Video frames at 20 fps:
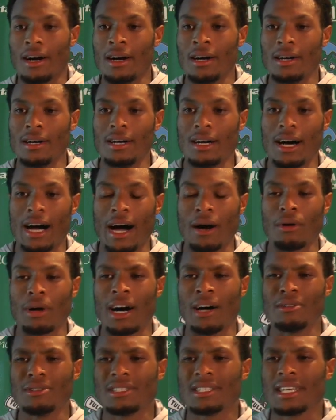
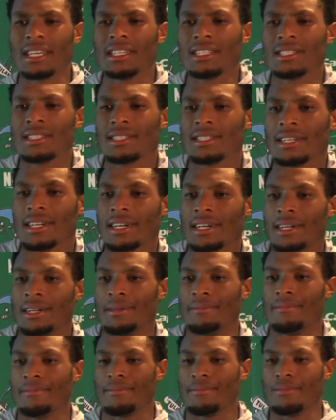I would say it's
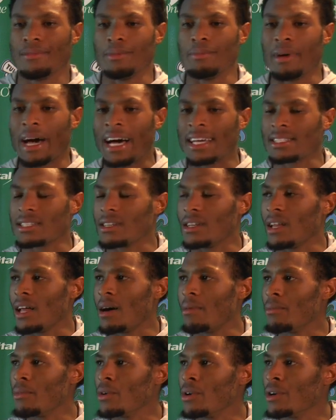we pass it a
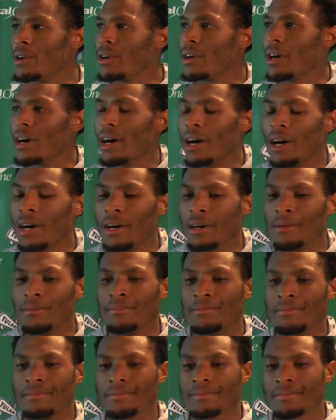lot more.
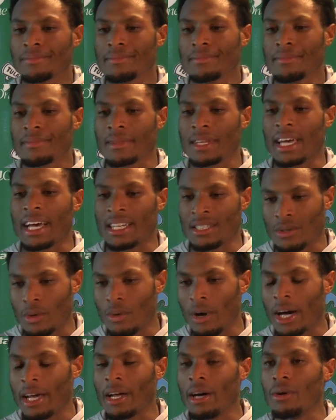As a
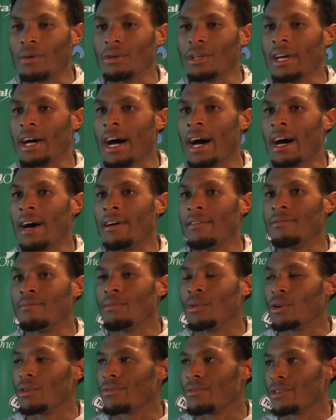wideout, we have
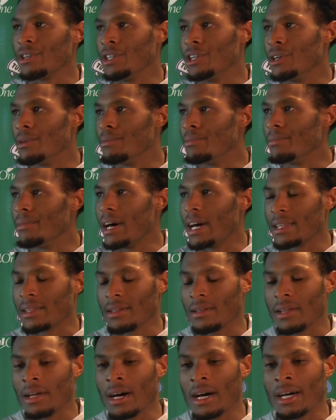more freedom at
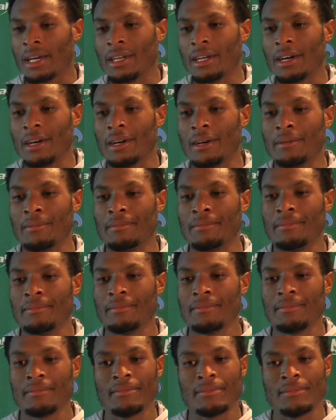the line.
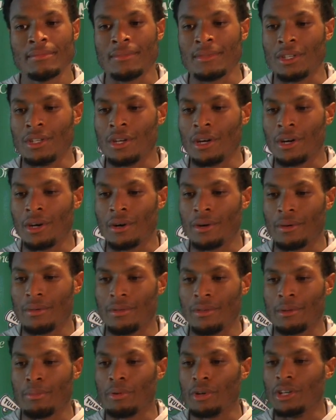You know,
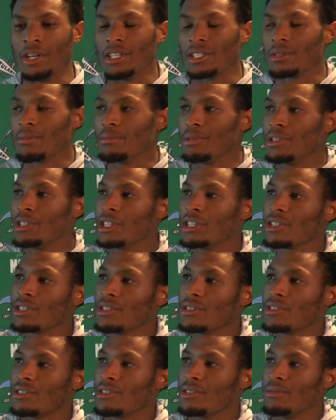they're putting us in
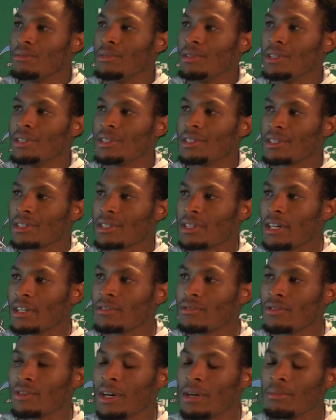positions to be
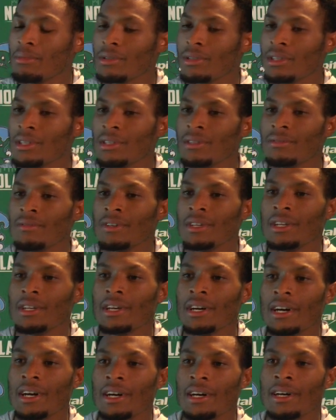successful, I believe. And,
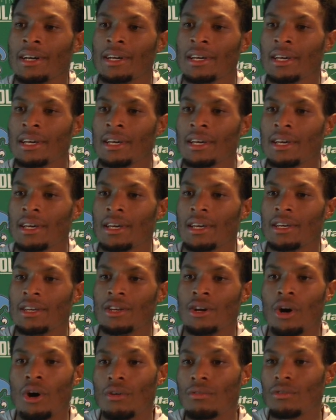you
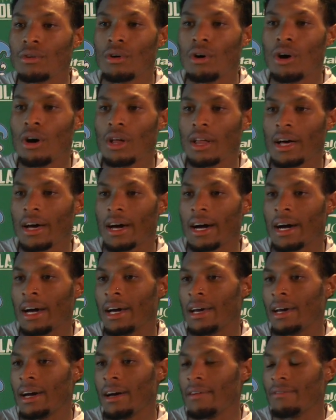know, overall,
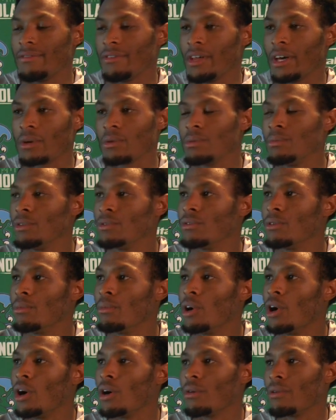I feel like we move the
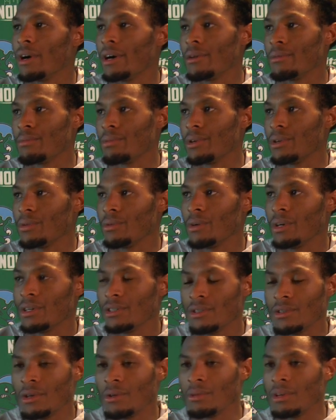ball around pretty well.
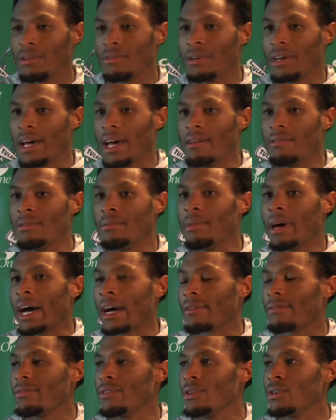You know, we have a heavy
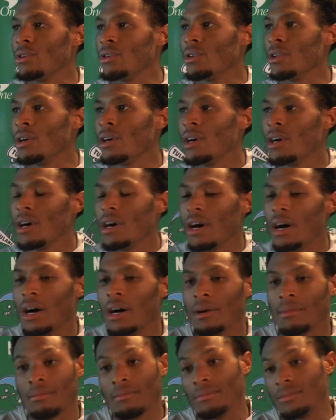backfield.
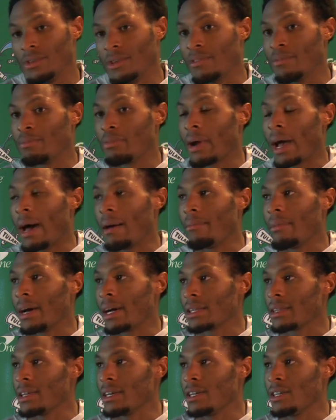You have Pratt
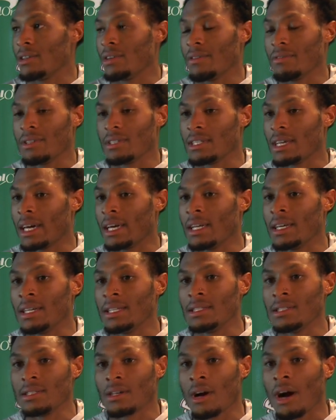back there. You have the tight
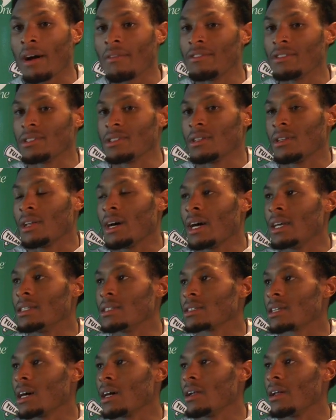ends. Our offensive line
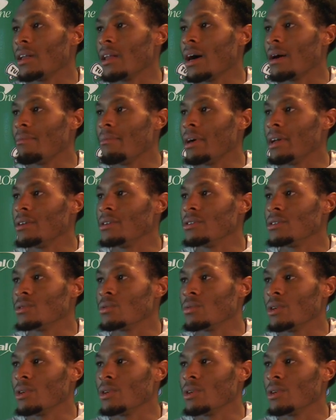has gotten a lot better as